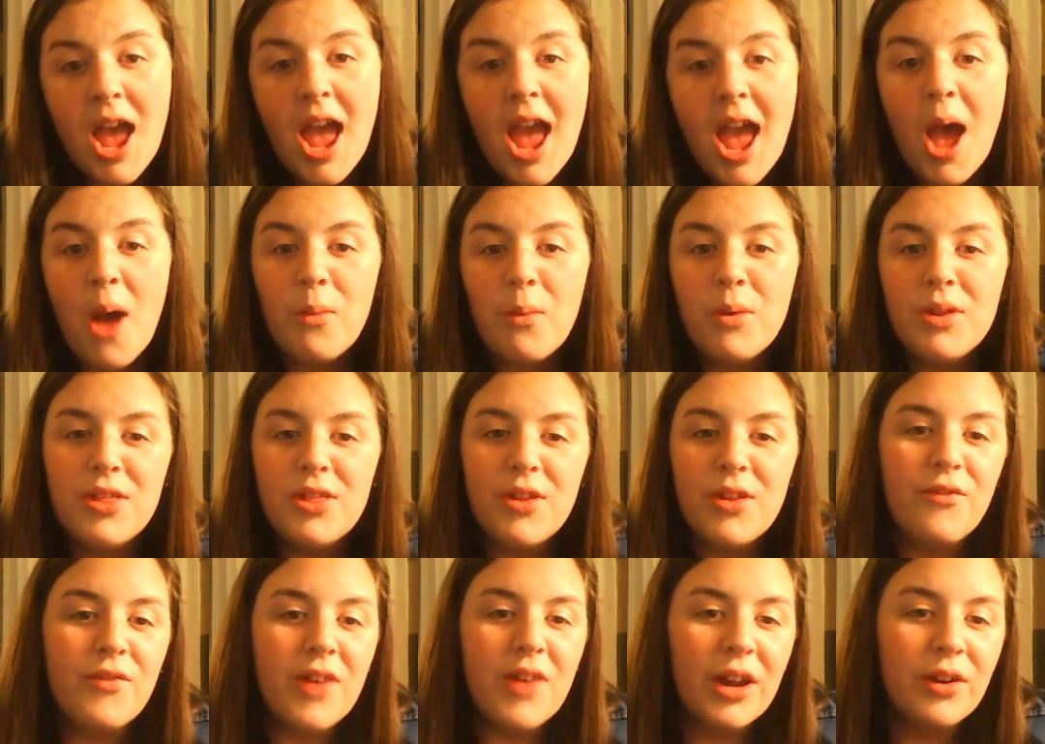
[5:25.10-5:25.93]
with the
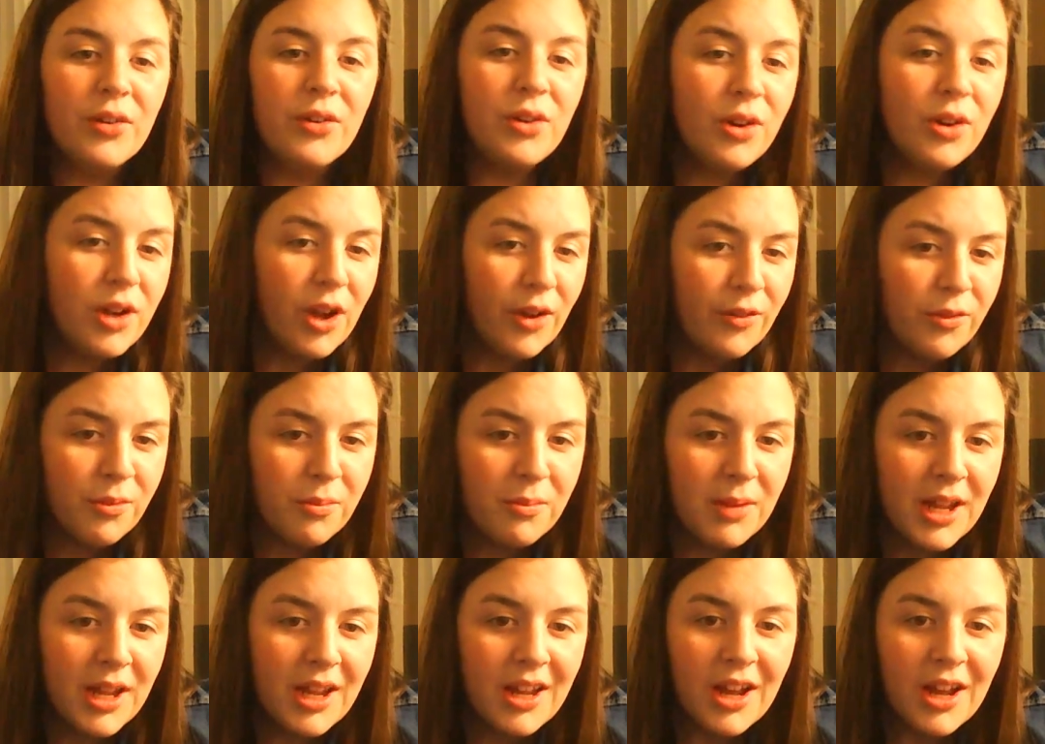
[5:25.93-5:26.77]
federal
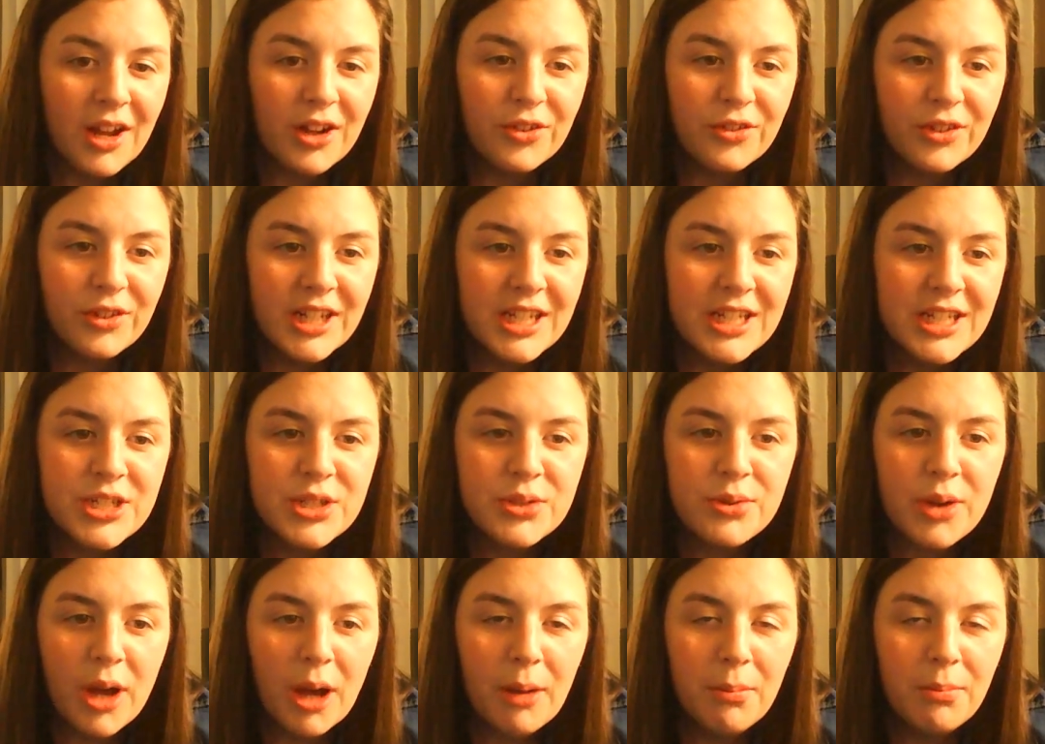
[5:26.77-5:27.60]
government agreeing
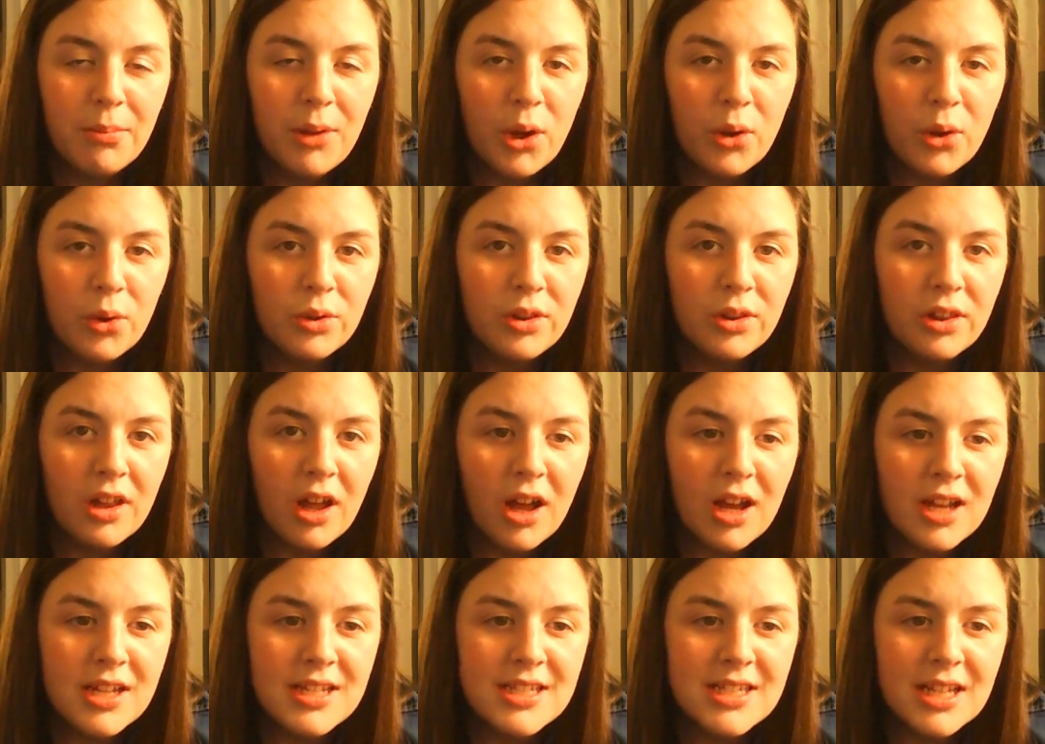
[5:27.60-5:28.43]
to uphold
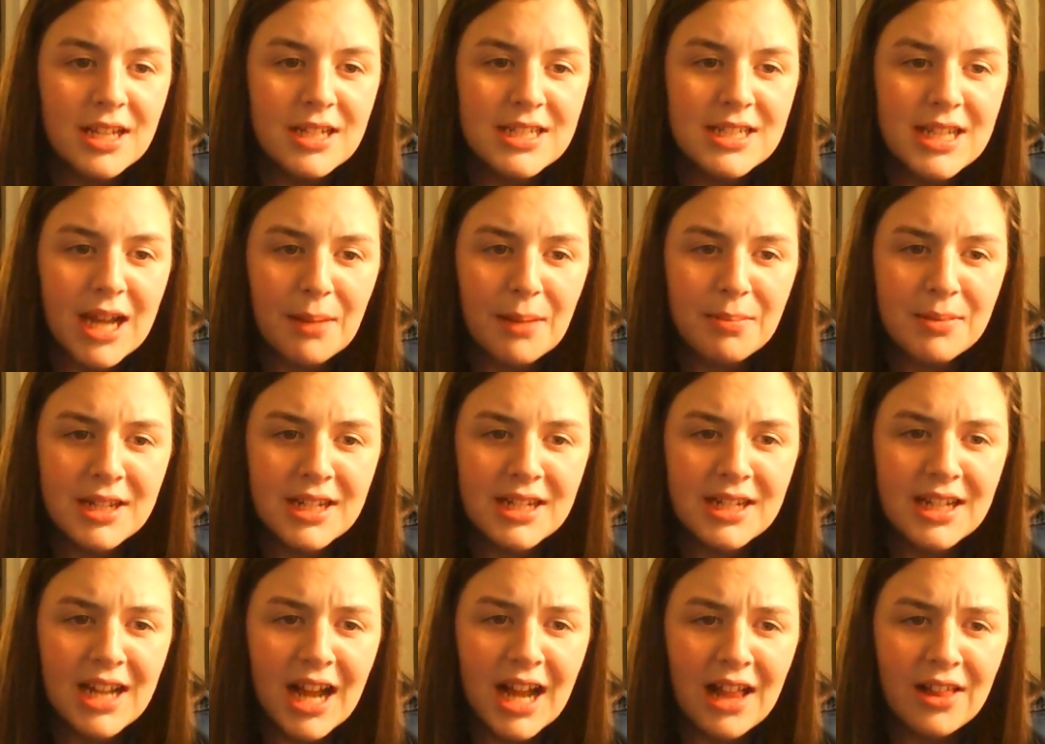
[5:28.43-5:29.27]
laws adopted in
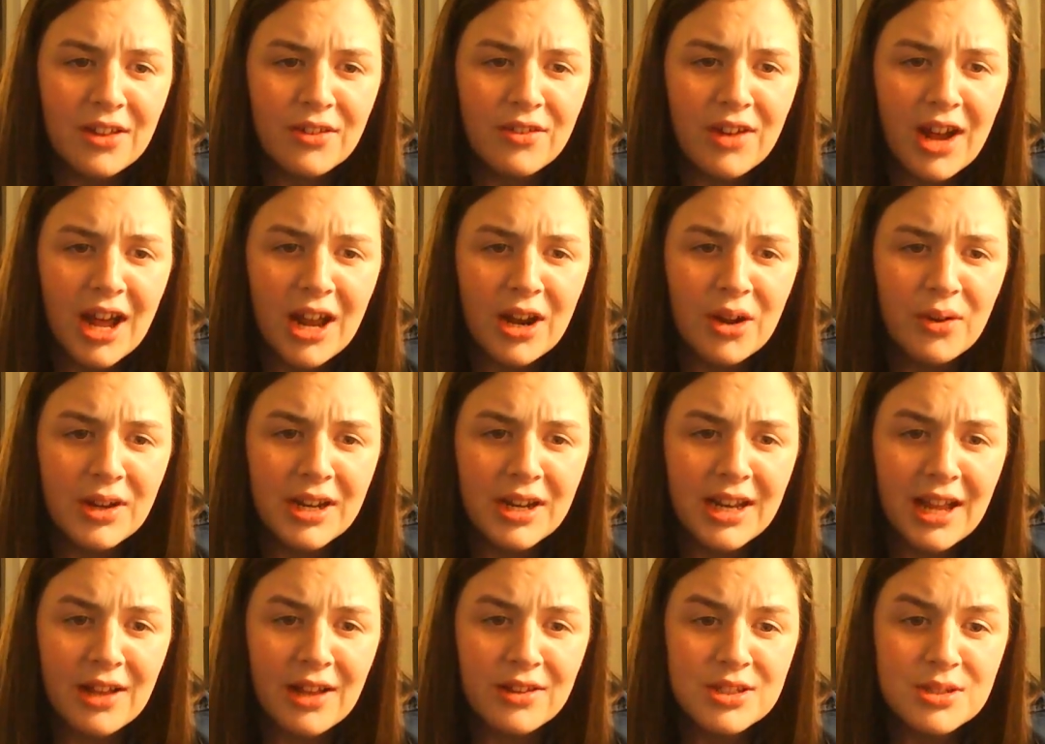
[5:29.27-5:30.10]
Colorado and
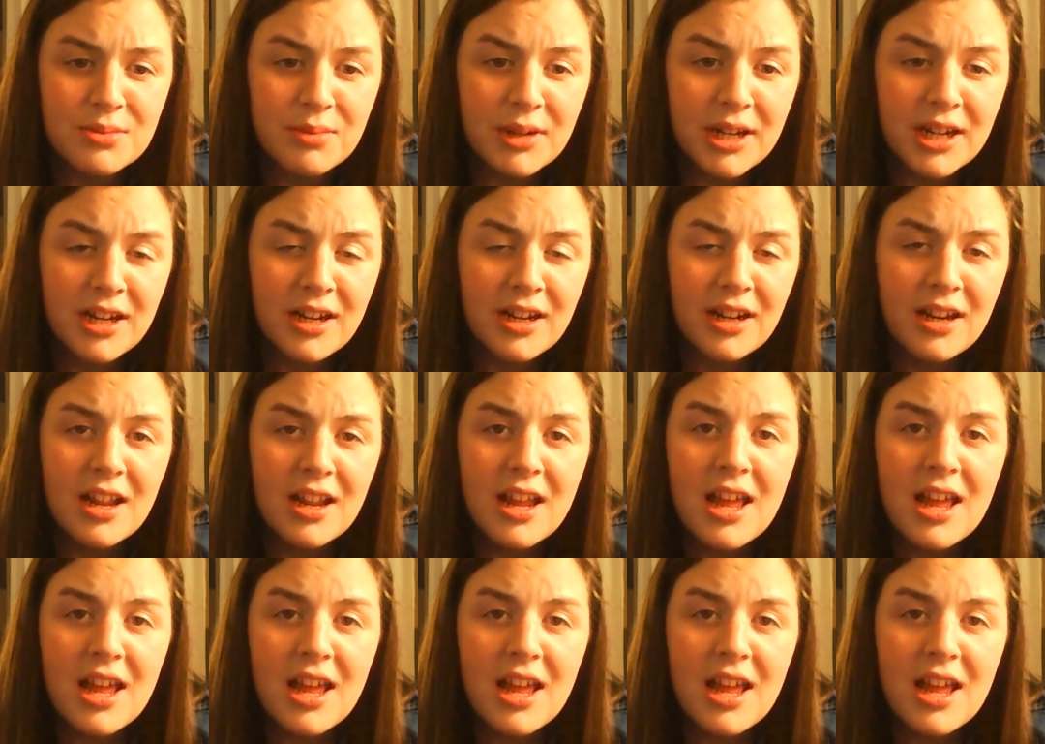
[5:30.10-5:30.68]
elsewhere